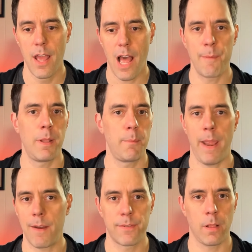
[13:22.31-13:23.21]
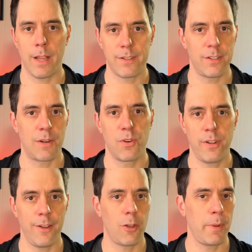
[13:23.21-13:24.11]
I've been paying for the license ever
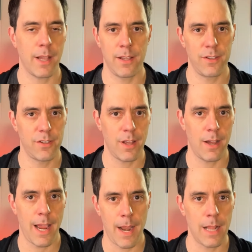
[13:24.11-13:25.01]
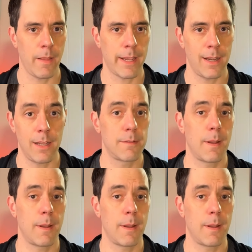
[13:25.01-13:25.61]
since, just because I like it.